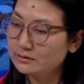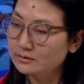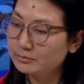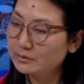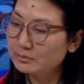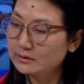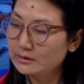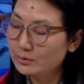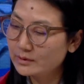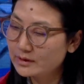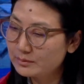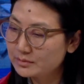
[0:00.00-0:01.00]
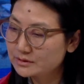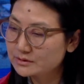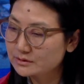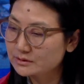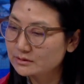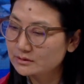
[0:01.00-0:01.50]
people are aware, but
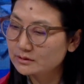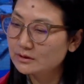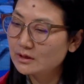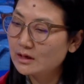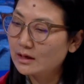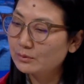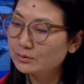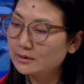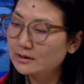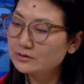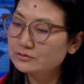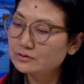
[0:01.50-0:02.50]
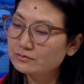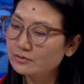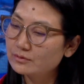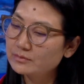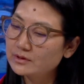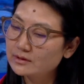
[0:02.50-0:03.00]
I would like to
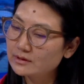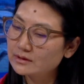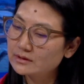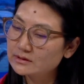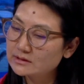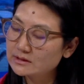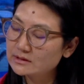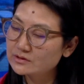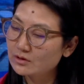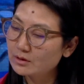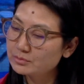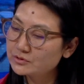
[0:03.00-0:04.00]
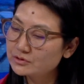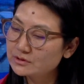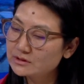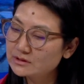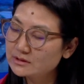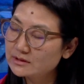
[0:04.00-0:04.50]
inform here and take this
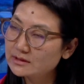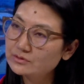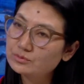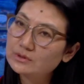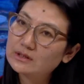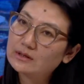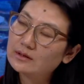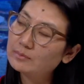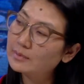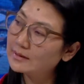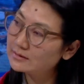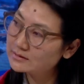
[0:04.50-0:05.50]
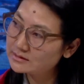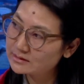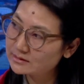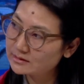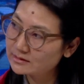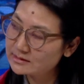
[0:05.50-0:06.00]
opportunity that we are
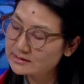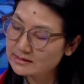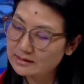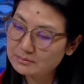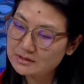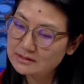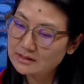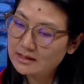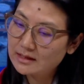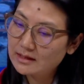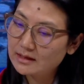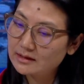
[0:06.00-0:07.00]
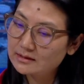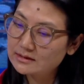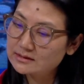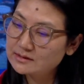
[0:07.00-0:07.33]
piloting eCMS, and it's